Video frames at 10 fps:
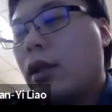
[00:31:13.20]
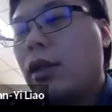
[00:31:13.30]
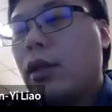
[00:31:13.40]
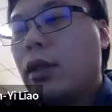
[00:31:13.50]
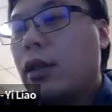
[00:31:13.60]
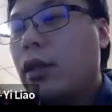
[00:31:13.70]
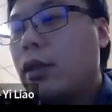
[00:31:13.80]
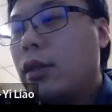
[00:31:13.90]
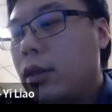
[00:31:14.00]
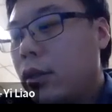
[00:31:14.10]
And uh,
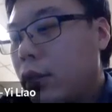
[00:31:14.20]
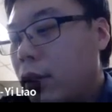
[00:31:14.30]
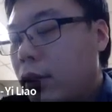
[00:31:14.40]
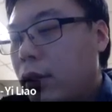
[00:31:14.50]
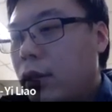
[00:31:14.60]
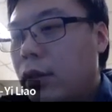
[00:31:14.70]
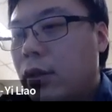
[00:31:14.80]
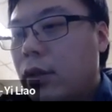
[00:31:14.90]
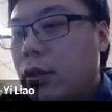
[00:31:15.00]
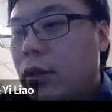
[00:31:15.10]
this
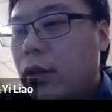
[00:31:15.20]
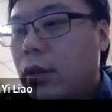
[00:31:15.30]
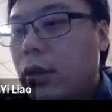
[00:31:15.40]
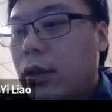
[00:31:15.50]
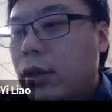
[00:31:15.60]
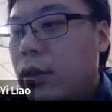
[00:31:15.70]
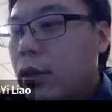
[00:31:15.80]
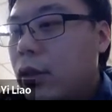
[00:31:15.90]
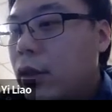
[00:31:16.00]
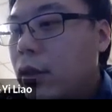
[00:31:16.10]

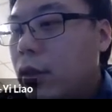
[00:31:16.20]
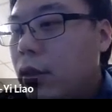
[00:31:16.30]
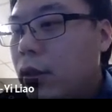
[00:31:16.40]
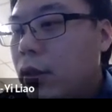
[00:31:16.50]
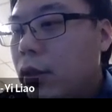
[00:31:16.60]
this scene.